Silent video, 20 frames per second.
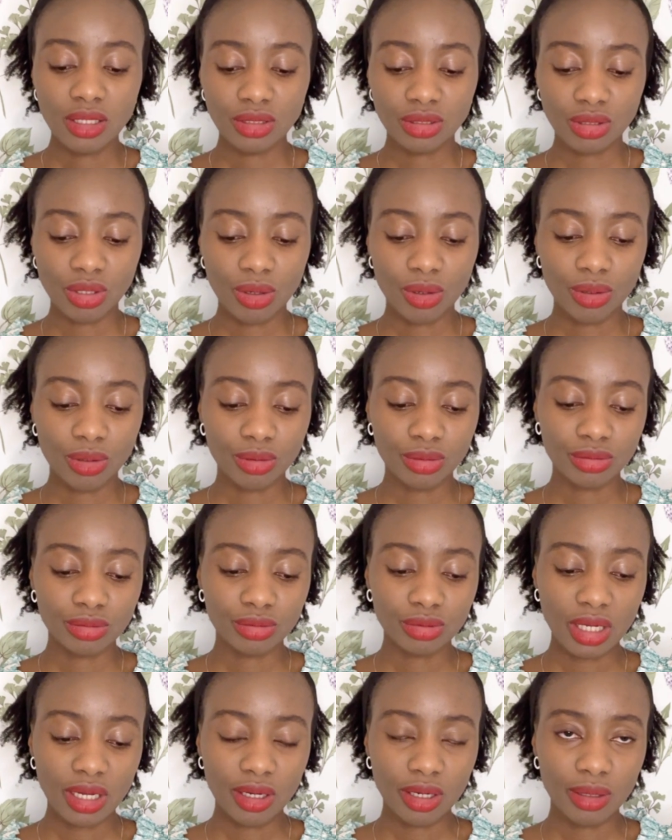So
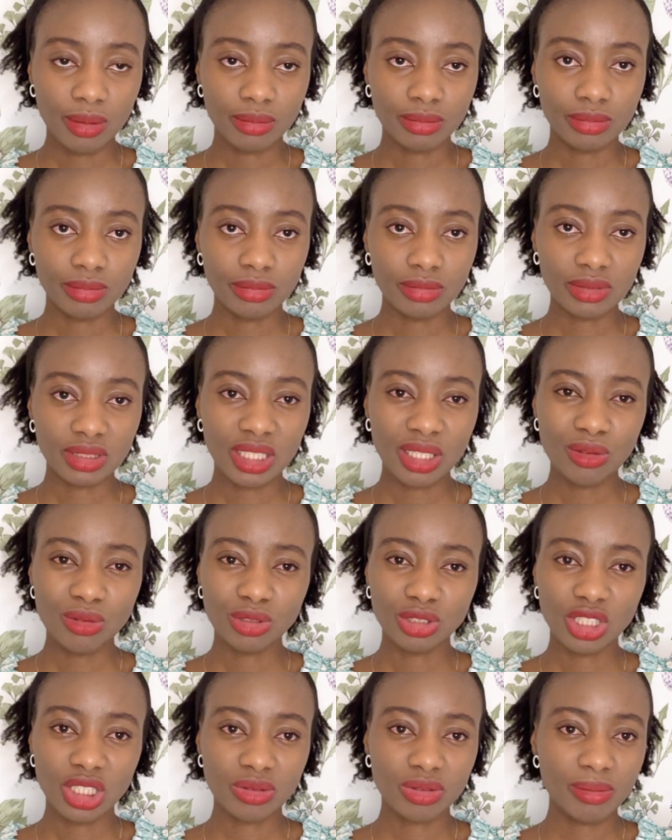I think
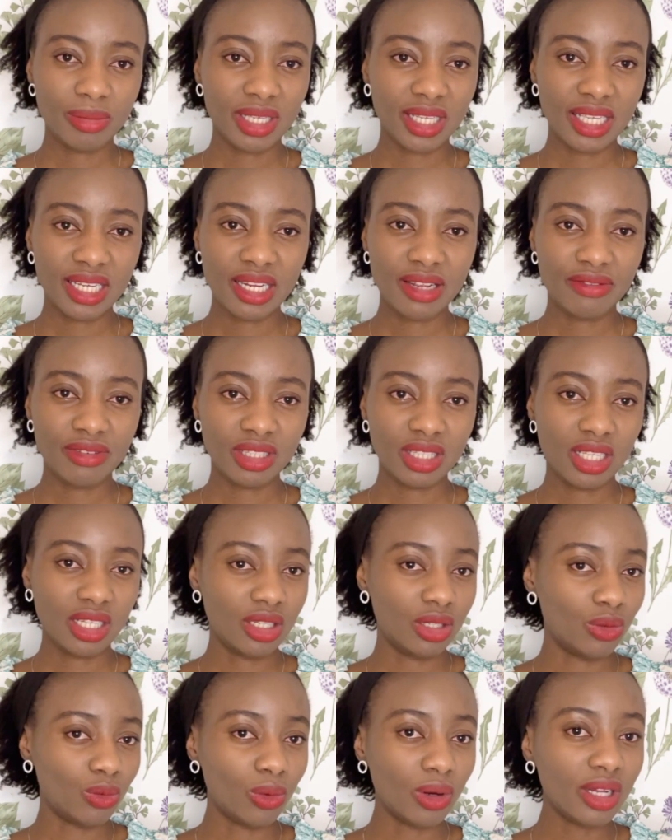we'll just be making everything
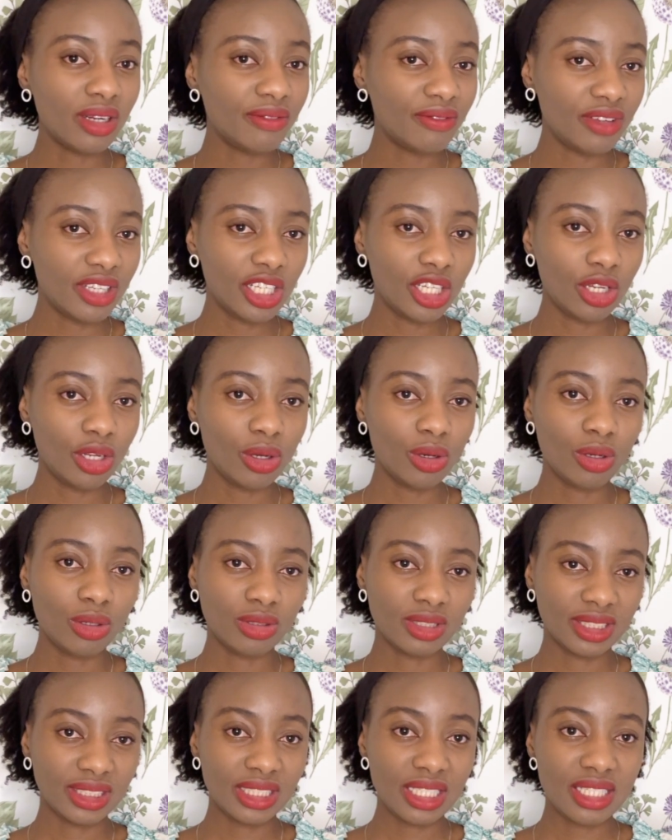in one video,
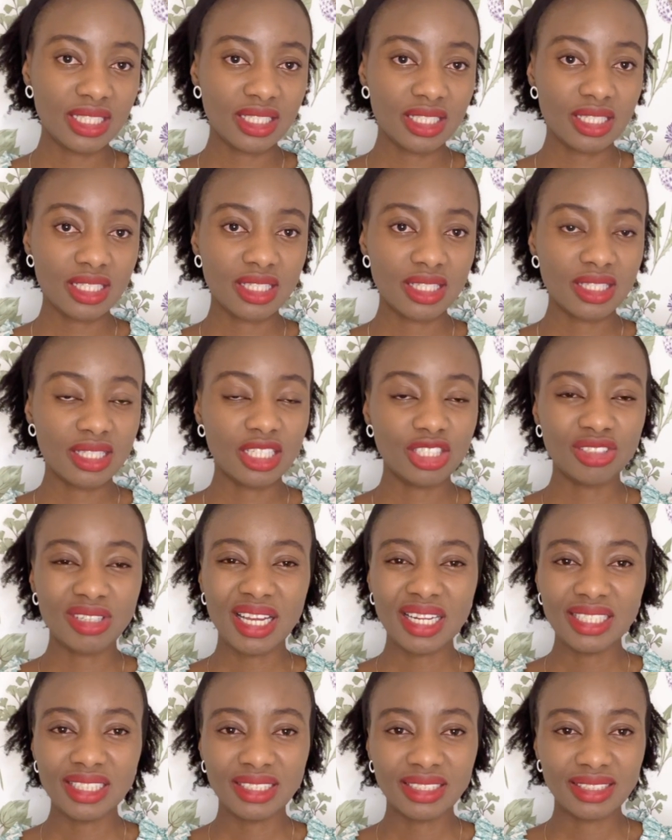since it's
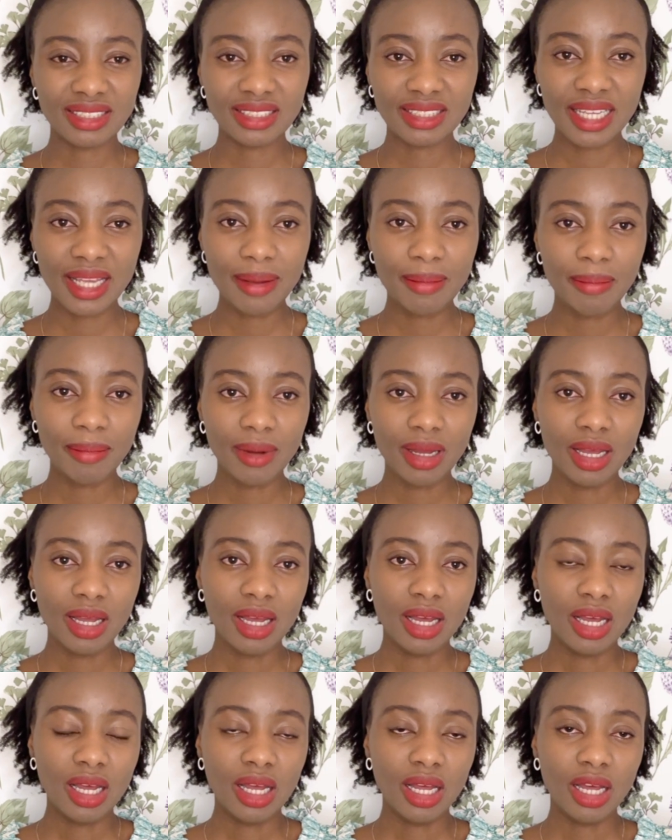literally the same
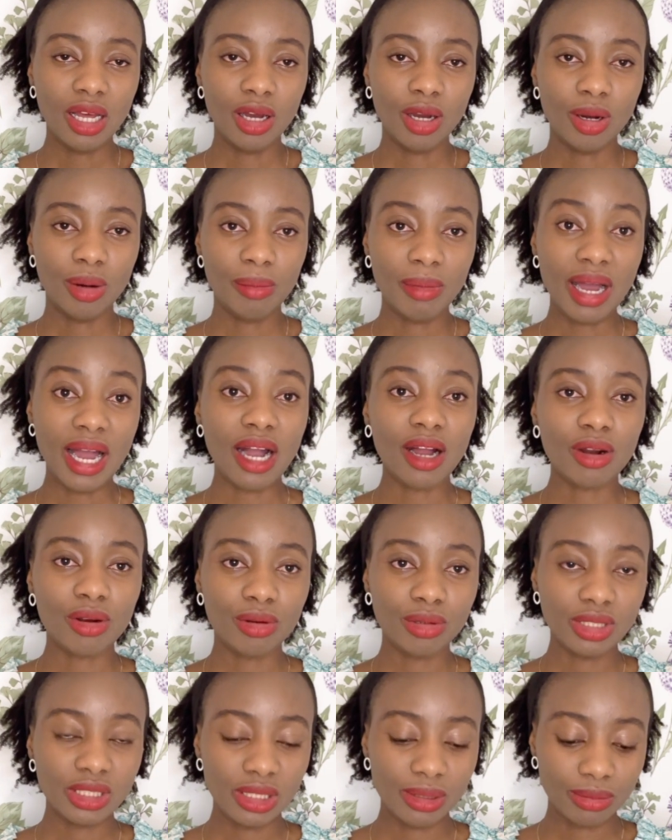
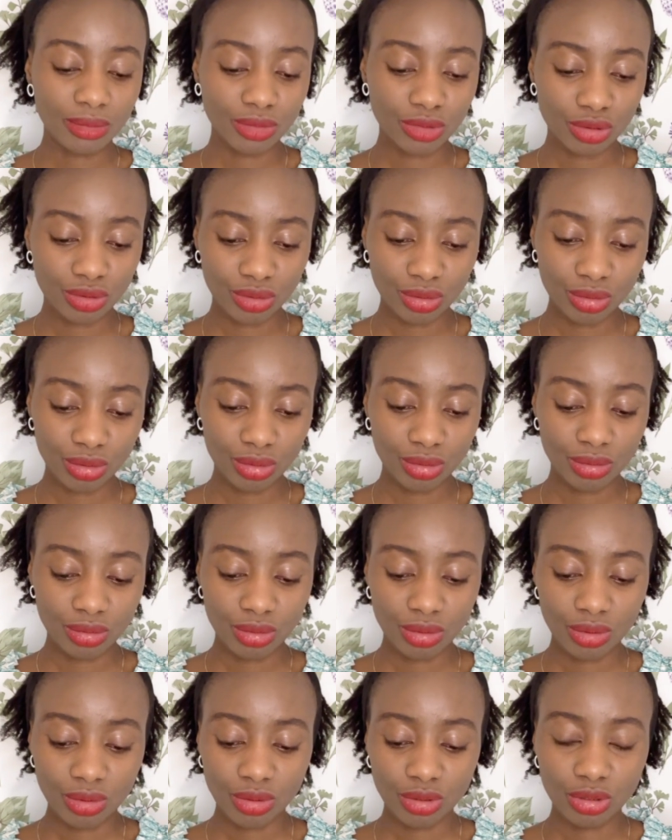acronym to
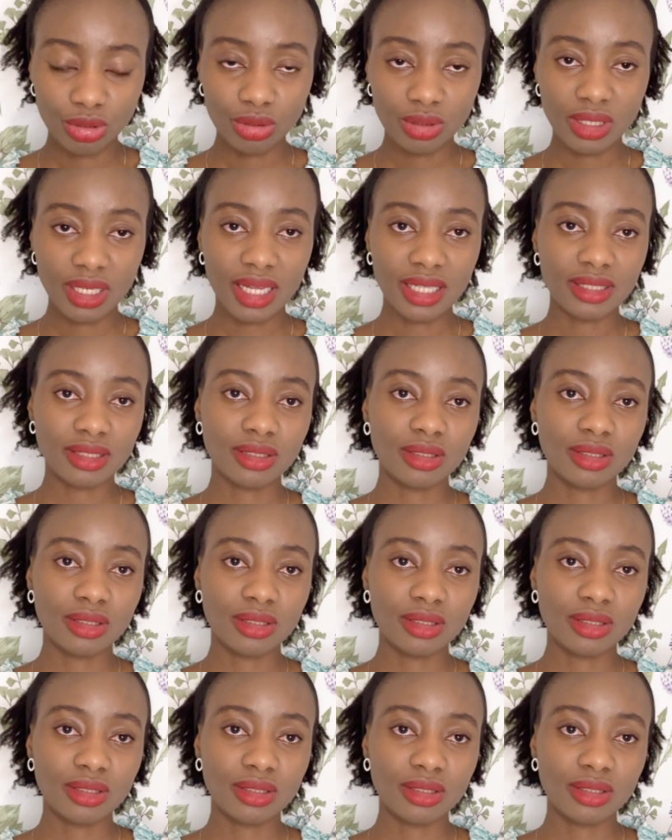do that.